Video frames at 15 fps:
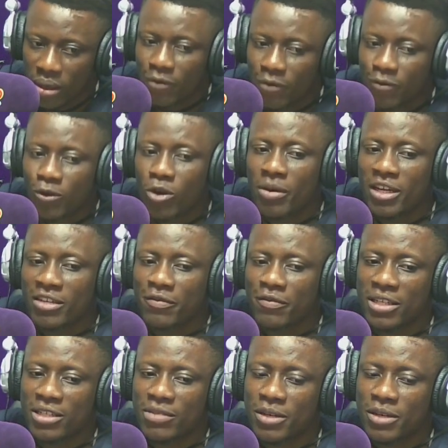The former
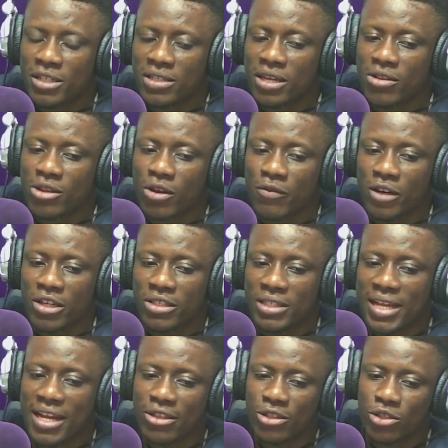Defence Minister Theophilus
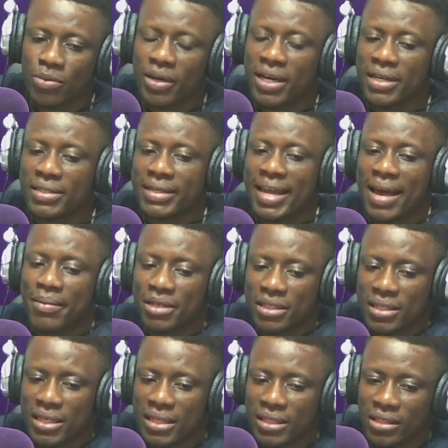Danjuma has
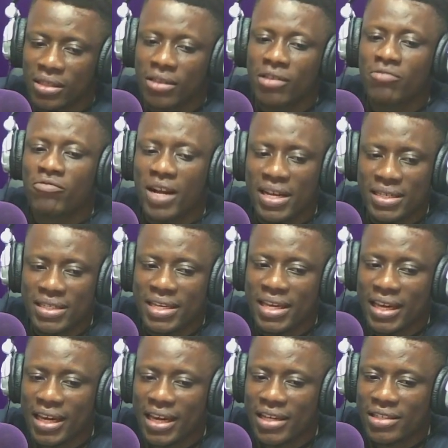lamented the
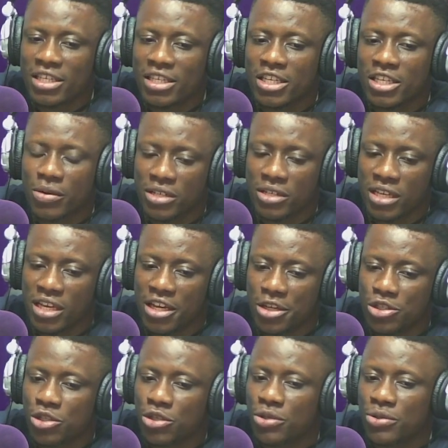rising security
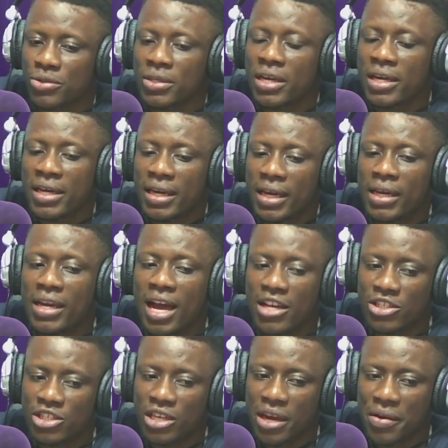issues in
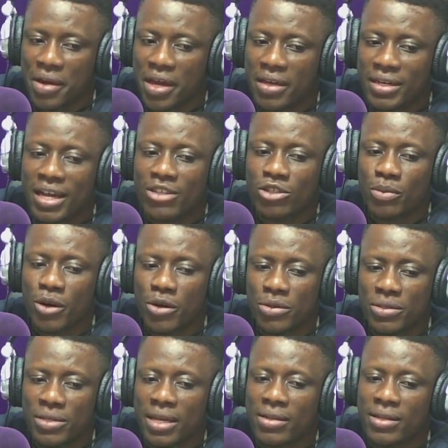Nigeria. Danjuma, who
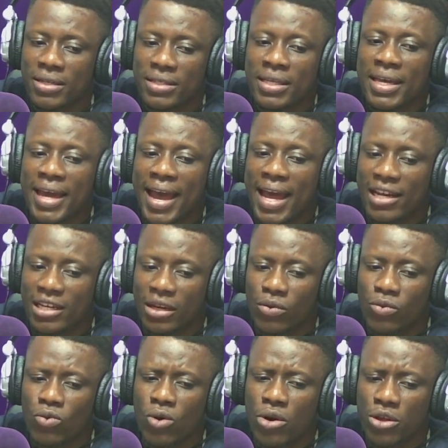said this at the
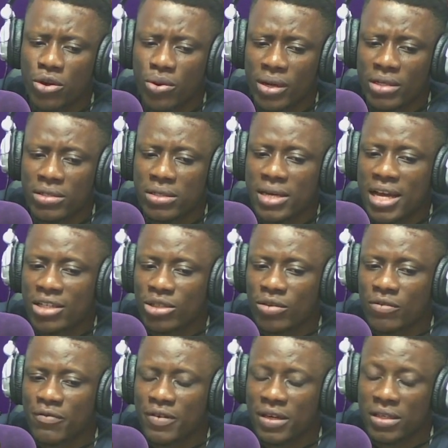Nwoyo
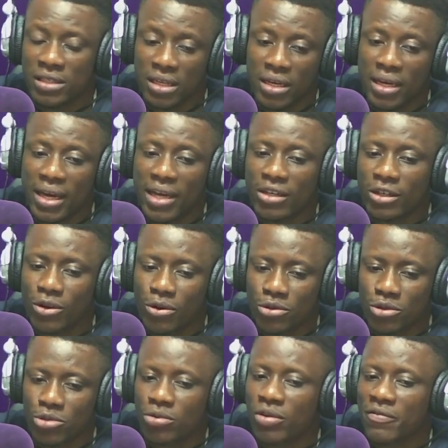International Fishing and
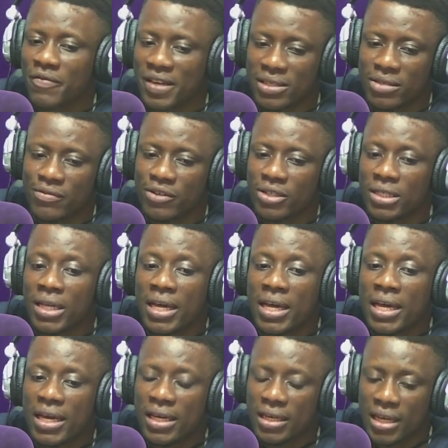Cultural Festival
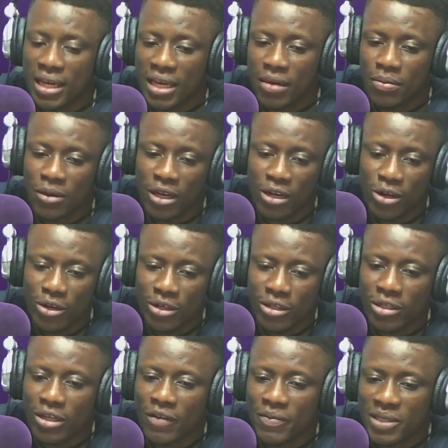in the Ibi
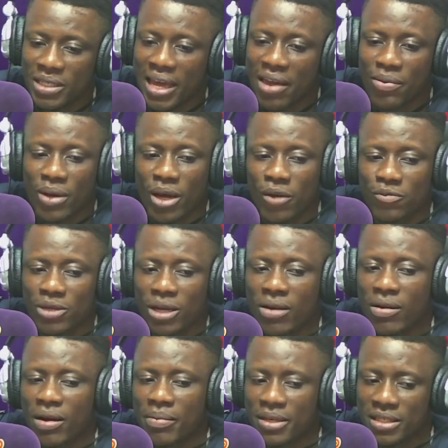local government area of
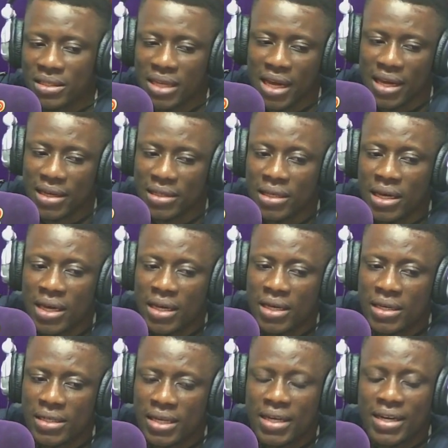Taraba State,
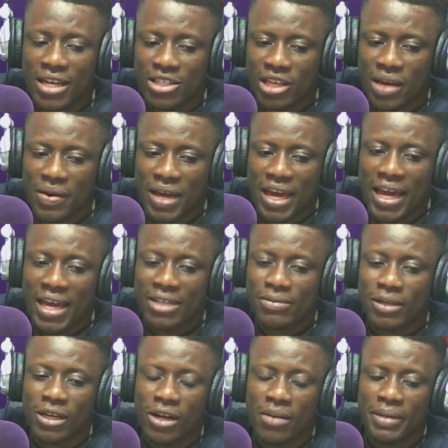said Nigeria has
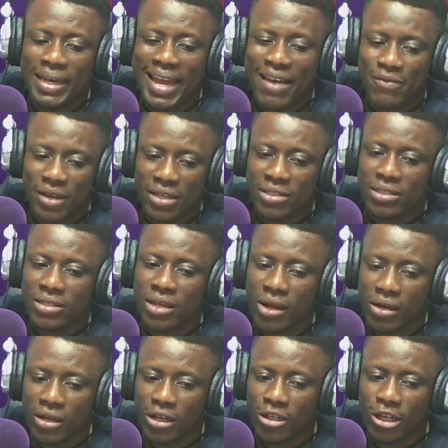become a laughing
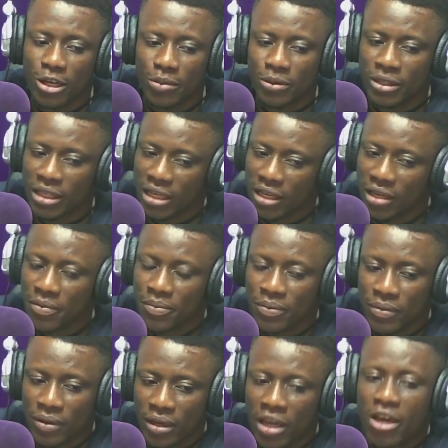stock globally.
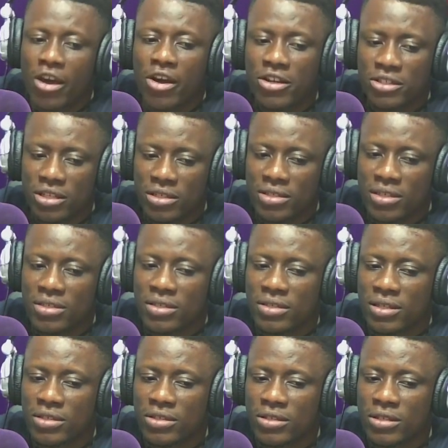He urged the
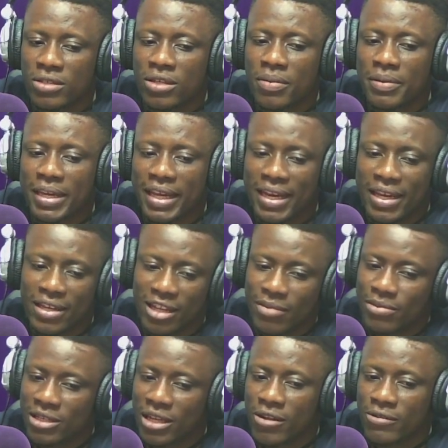citizens to stop killing
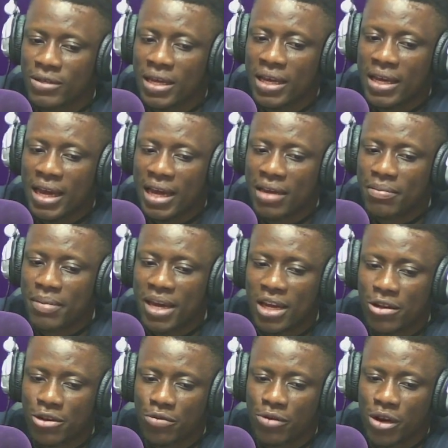themselves and
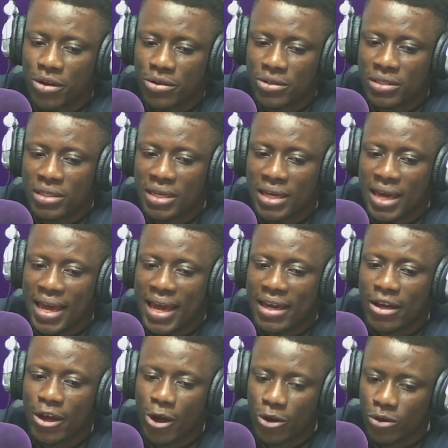make the roads
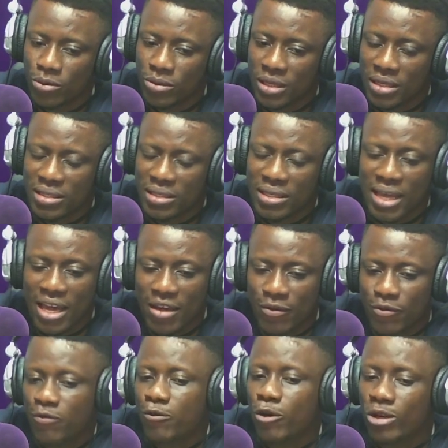and homes safe
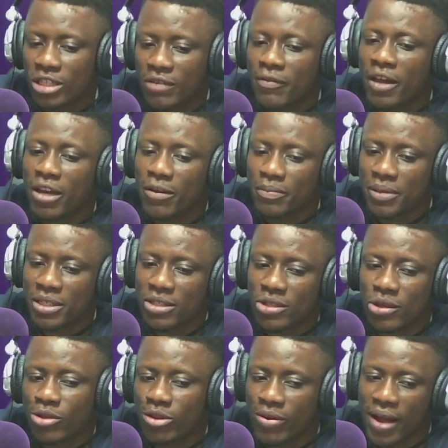for development
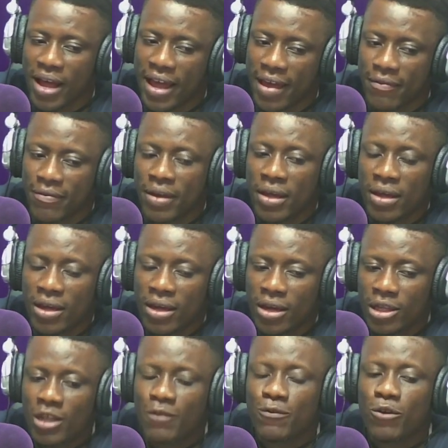to thrive.
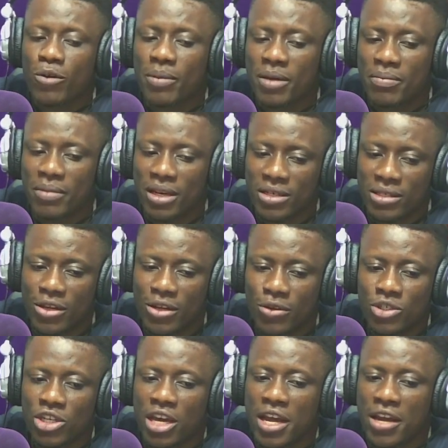The former minister
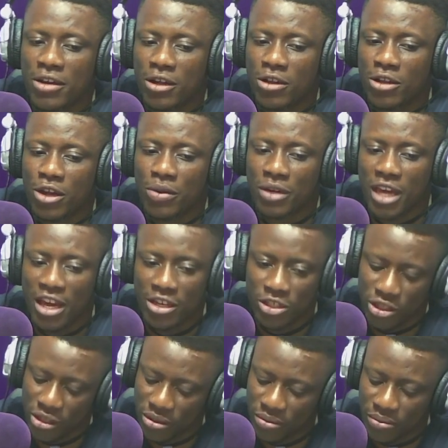who chaired the
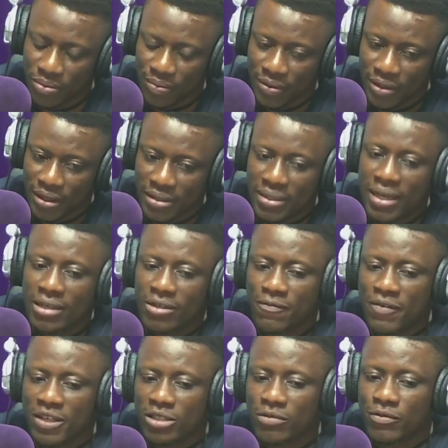occasion said the
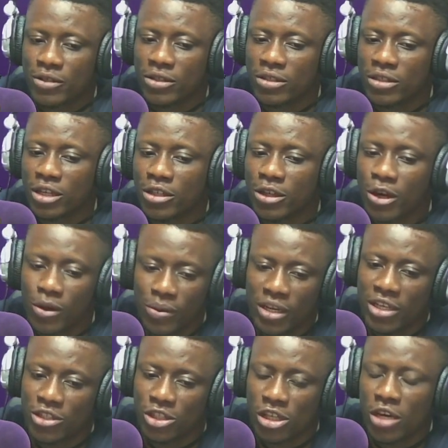festival not
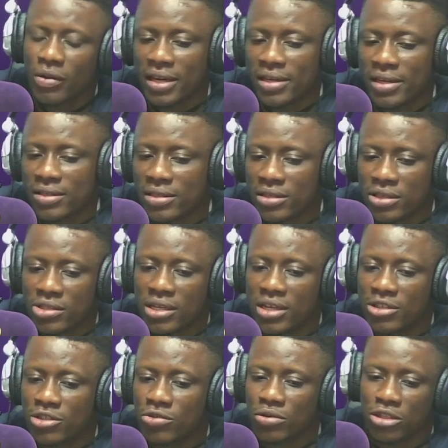only showcases the
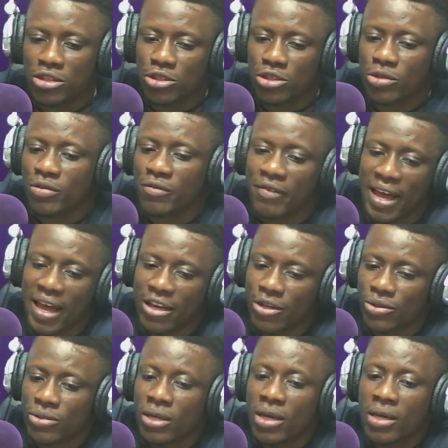state's traditional
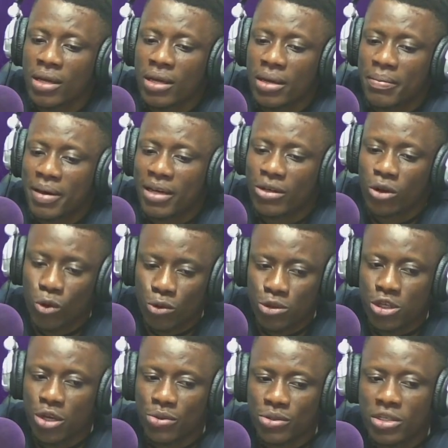values, but
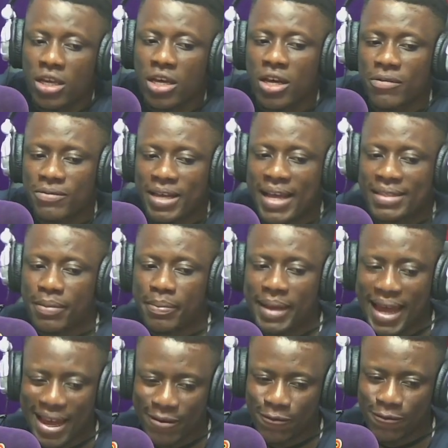also serves as a
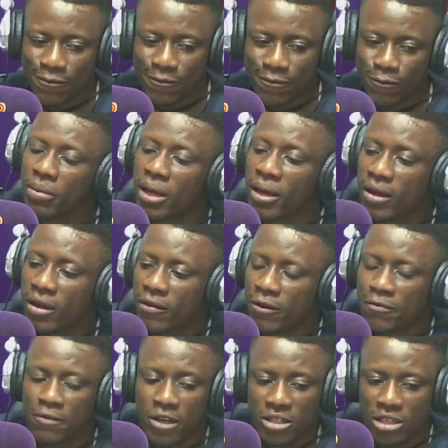platform
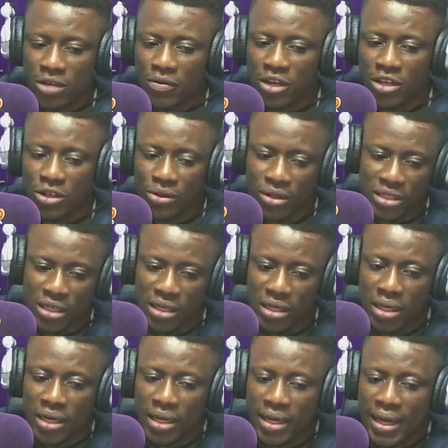for fostering
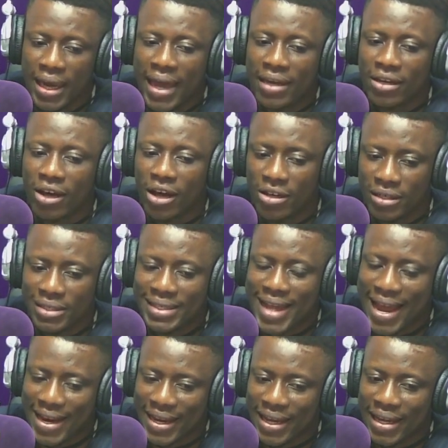unity and
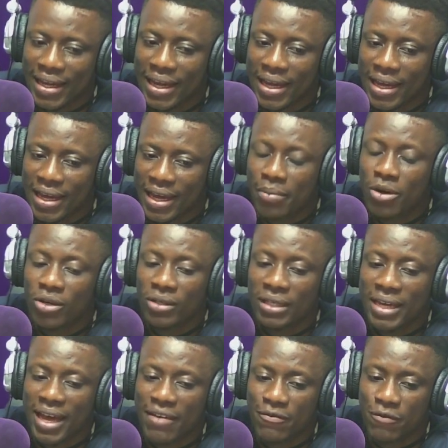understanding
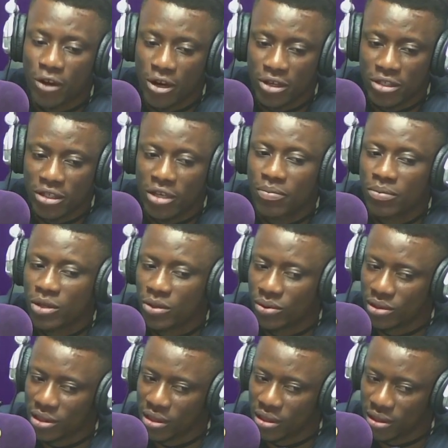among diverse
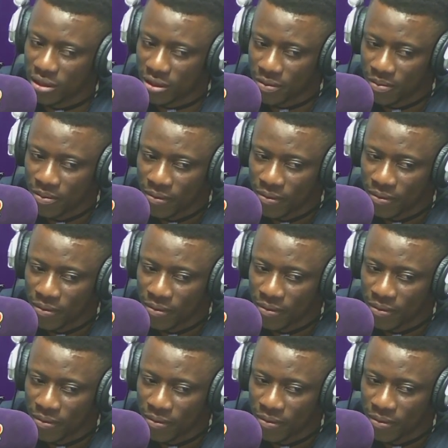communities.